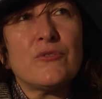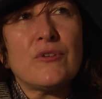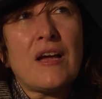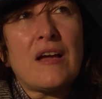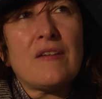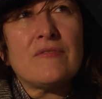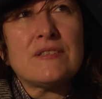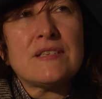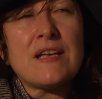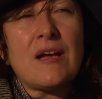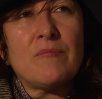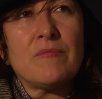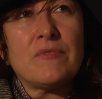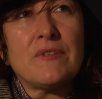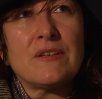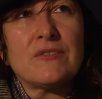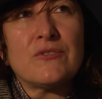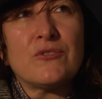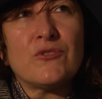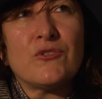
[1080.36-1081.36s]
it would have
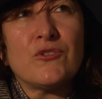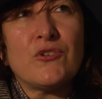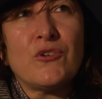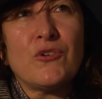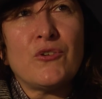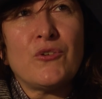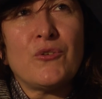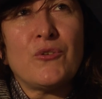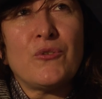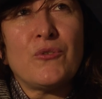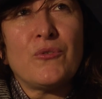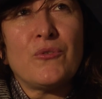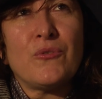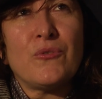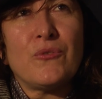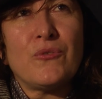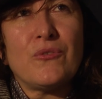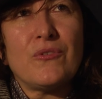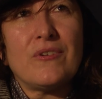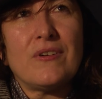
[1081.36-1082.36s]
something to
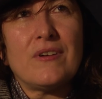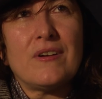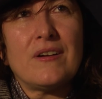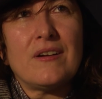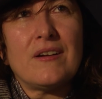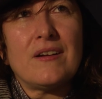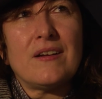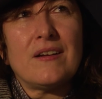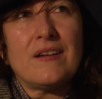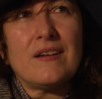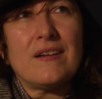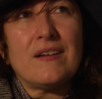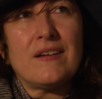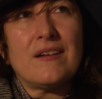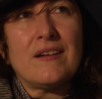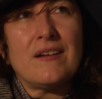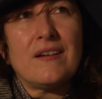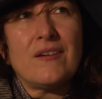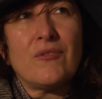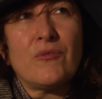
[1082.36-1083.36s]
do
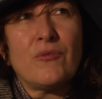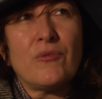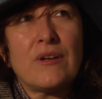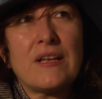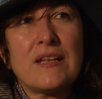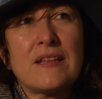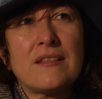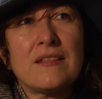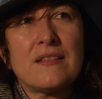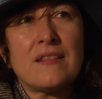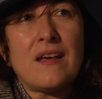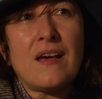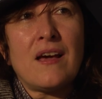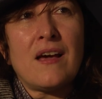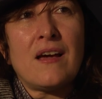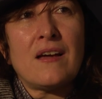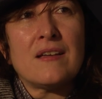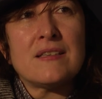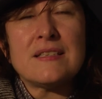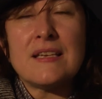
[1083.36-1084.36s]
with
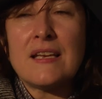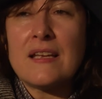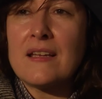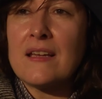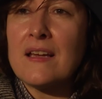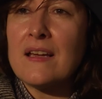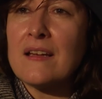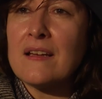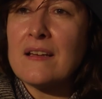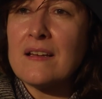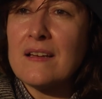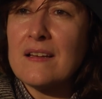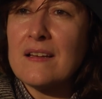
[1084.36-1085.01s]
uh, singing.